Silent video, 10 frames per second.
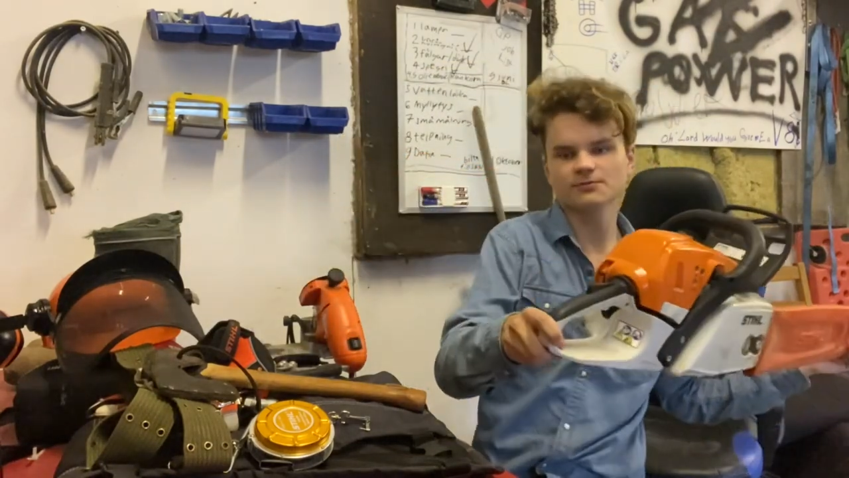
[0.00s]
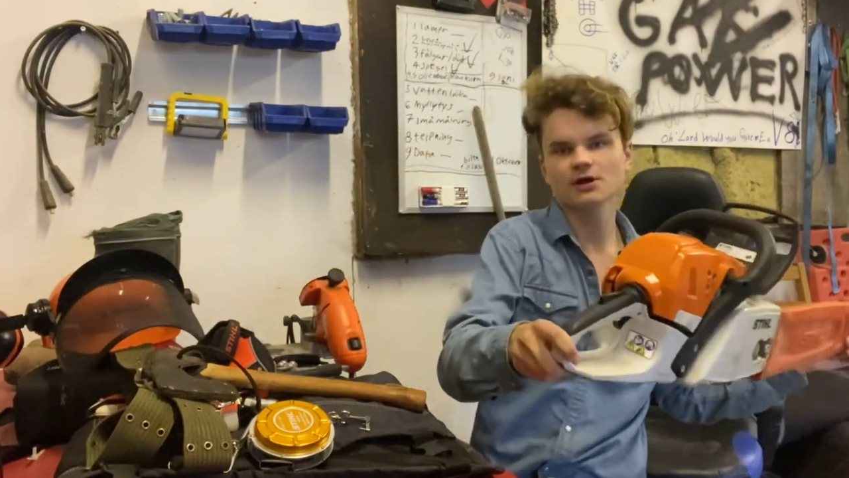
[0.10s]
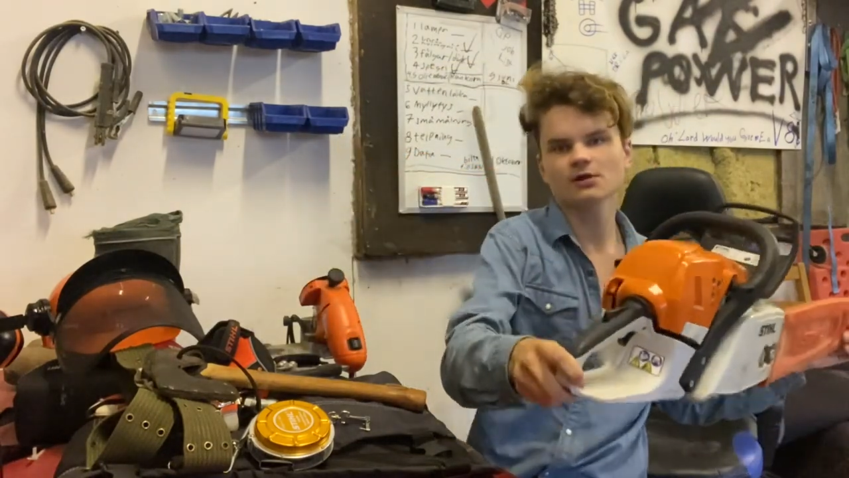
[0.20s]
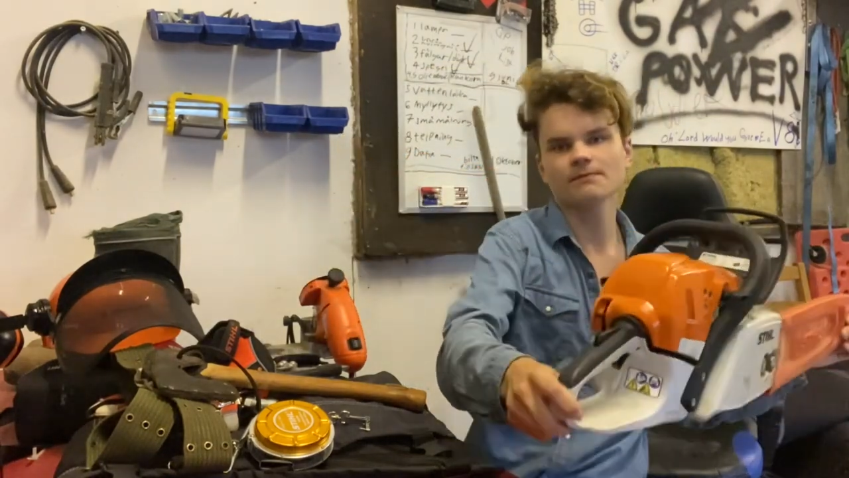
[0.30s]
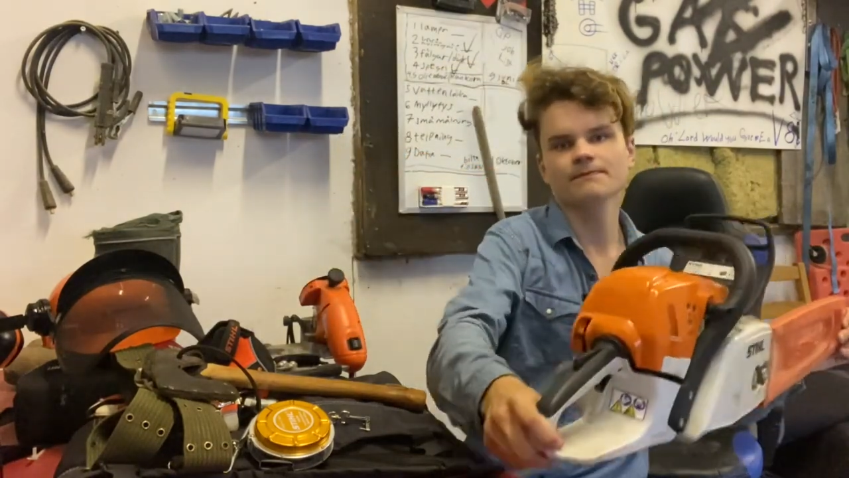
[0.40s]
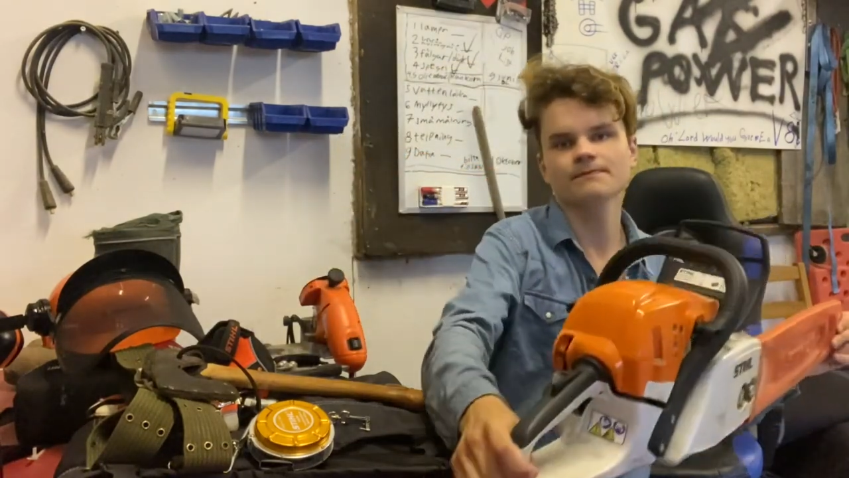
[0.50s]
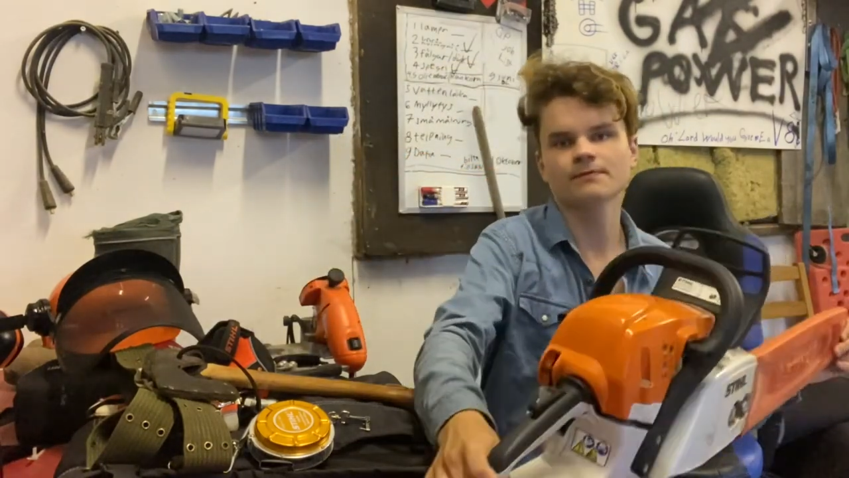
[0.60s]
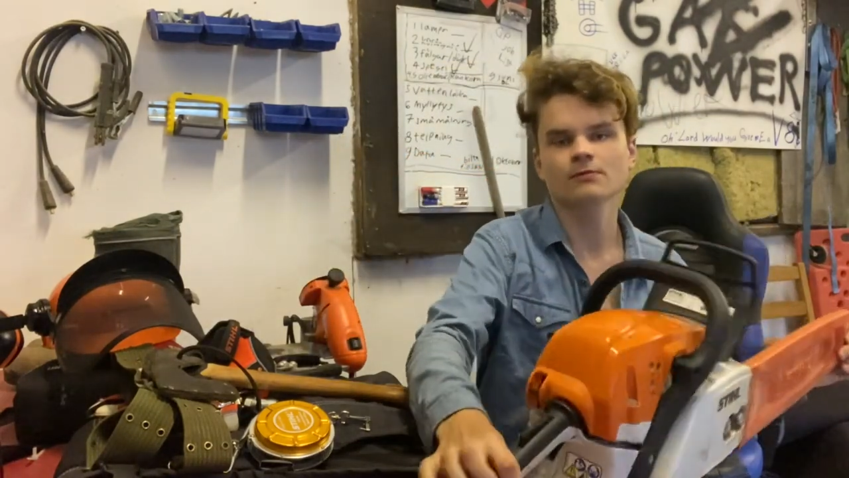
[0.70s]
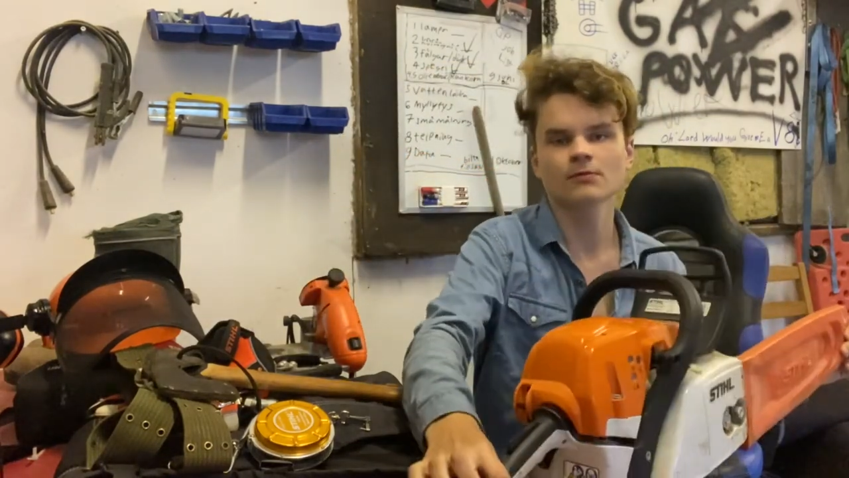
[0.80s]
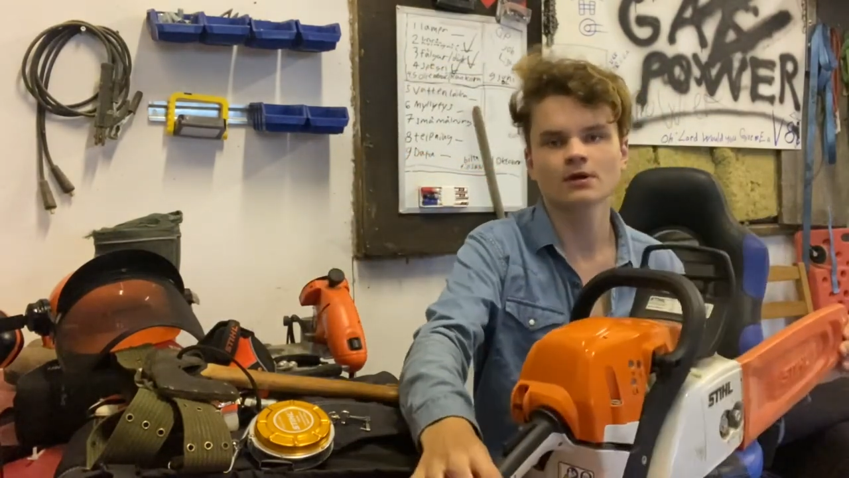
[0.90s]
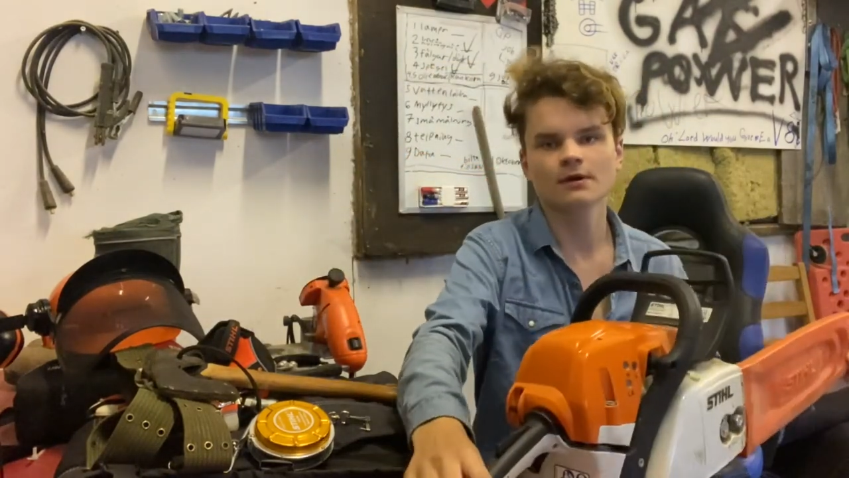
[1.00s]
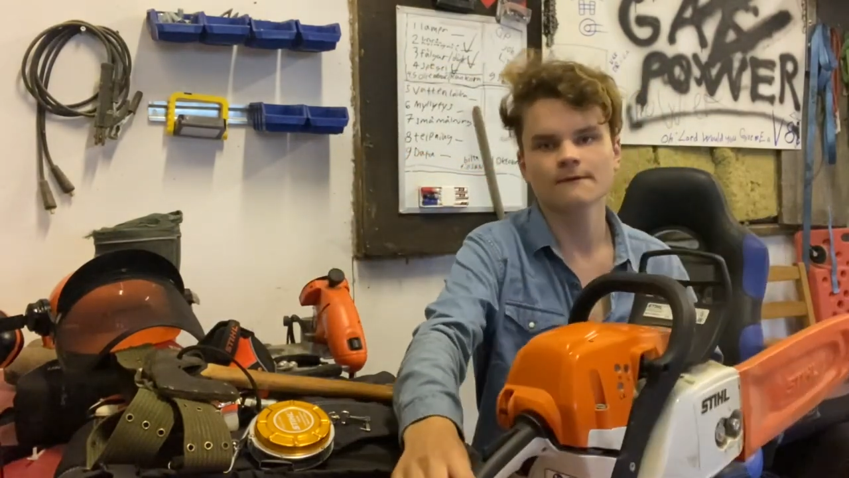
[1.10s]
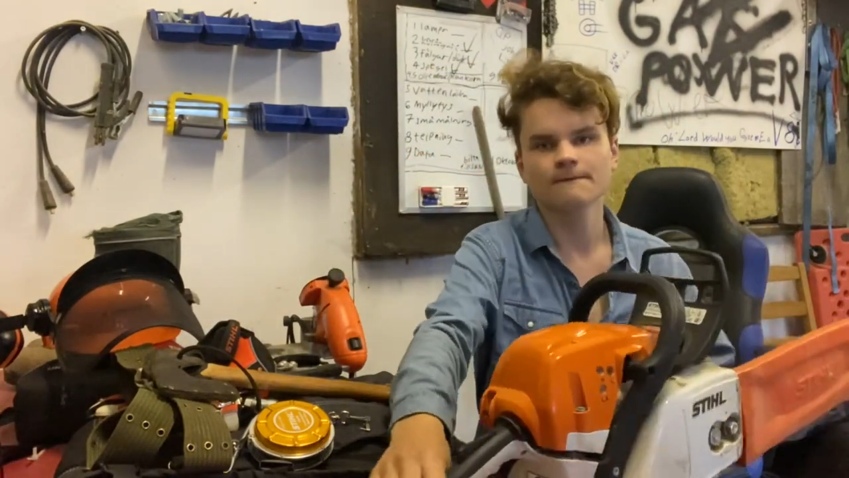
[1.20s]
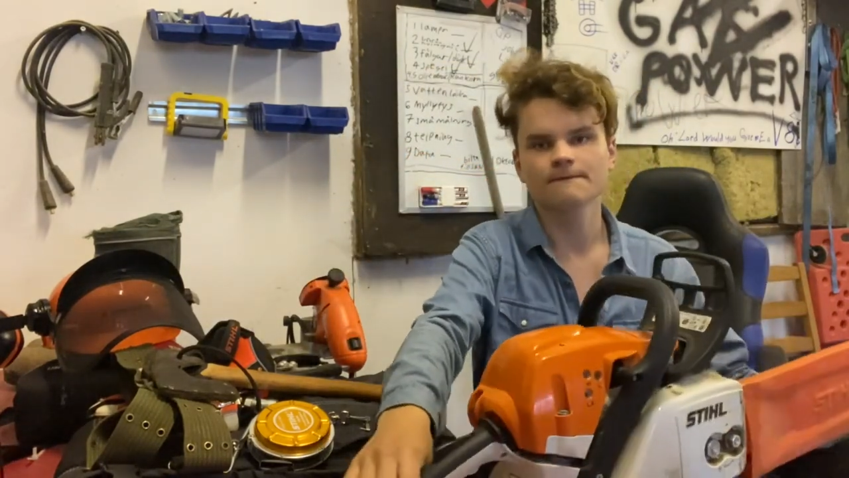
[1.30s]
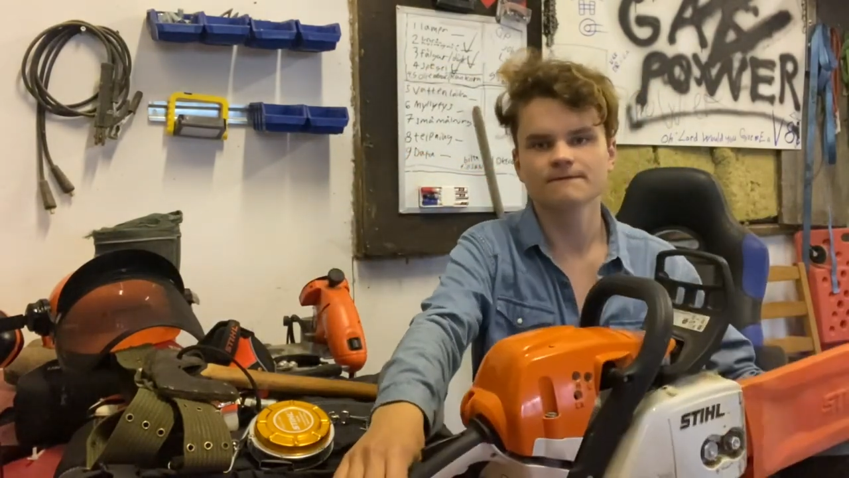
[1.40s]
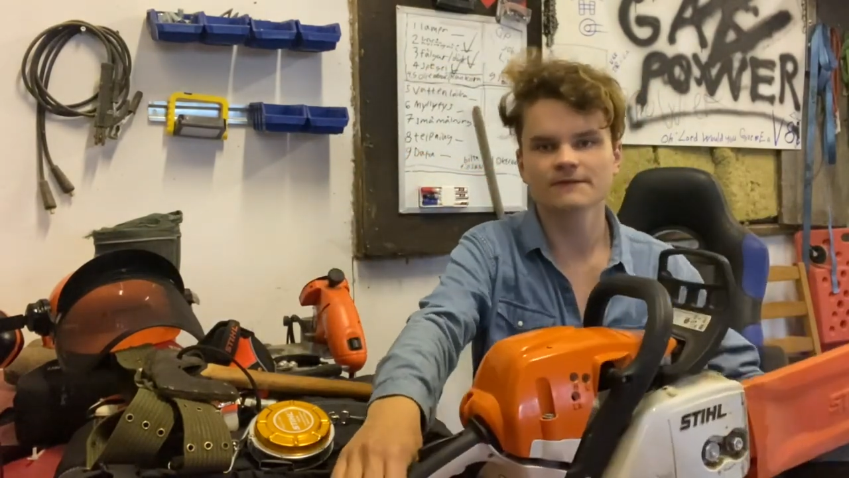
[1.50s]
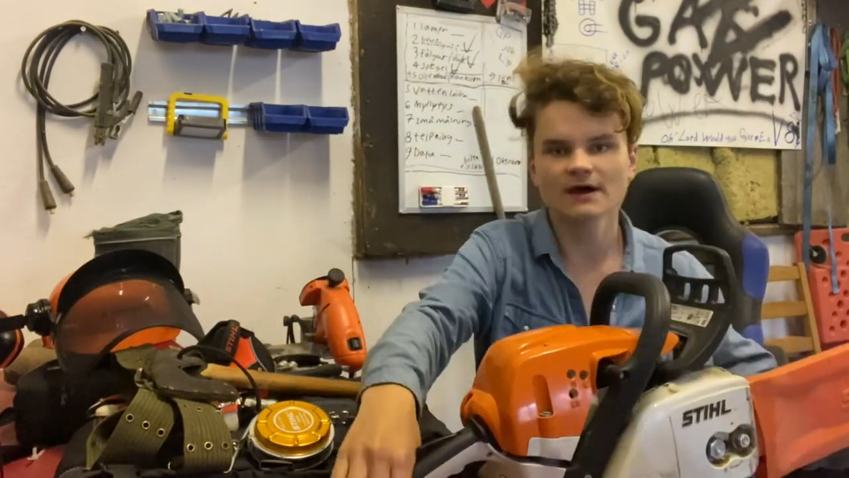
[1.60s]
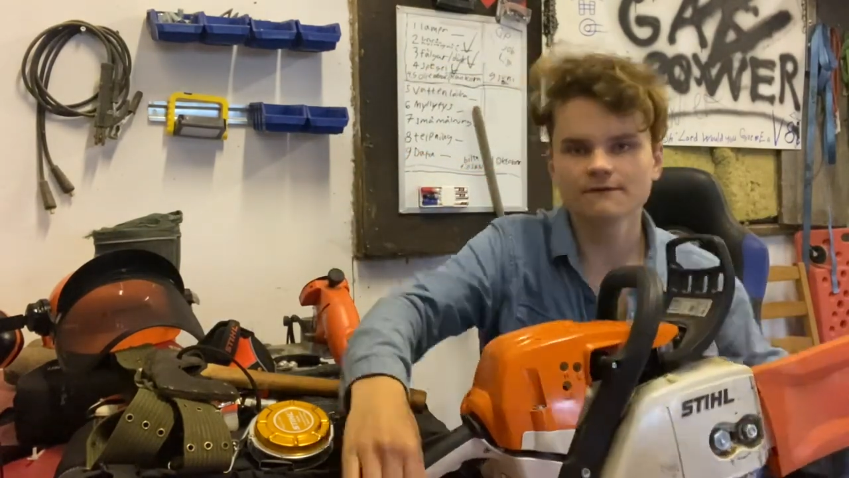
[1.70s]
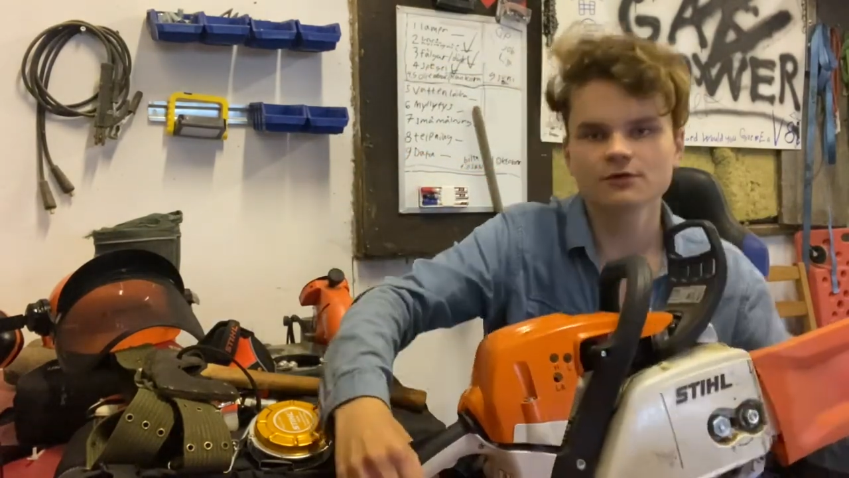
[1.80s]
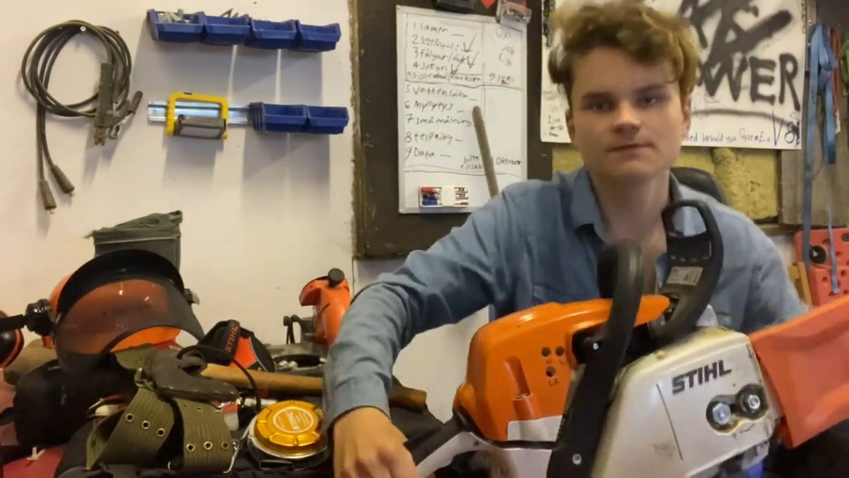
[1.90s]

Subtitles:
Well, that would